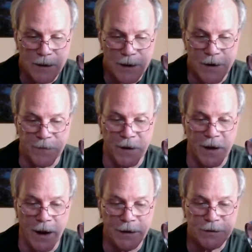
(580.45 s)
If
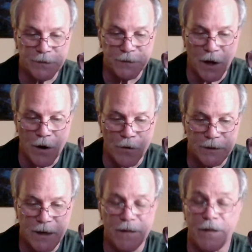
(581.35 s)
the eggs
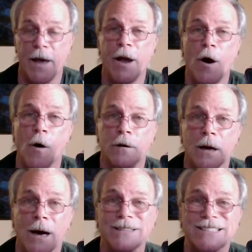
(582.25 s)
float, they are
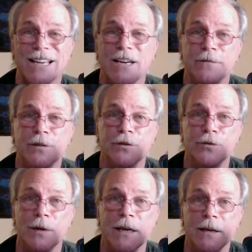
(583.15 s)
not safe
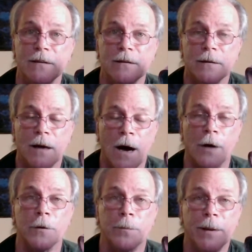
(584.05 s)
to eat. I
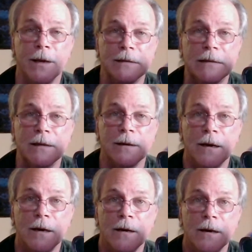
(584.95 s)
repeat,
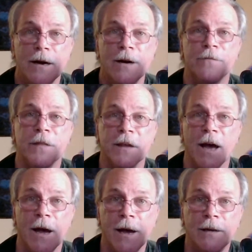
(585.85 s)
if the
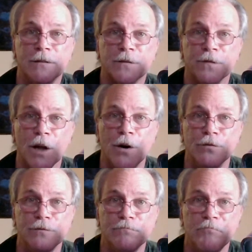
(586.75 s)
eggs
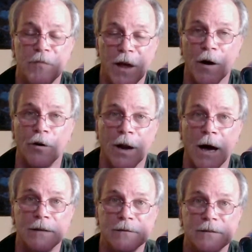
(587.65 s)
float, they are
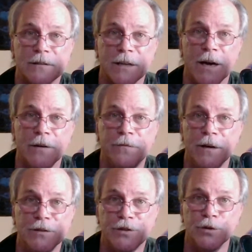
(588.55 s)
not safe
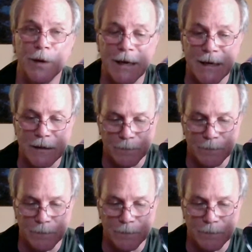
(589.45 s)
to eat.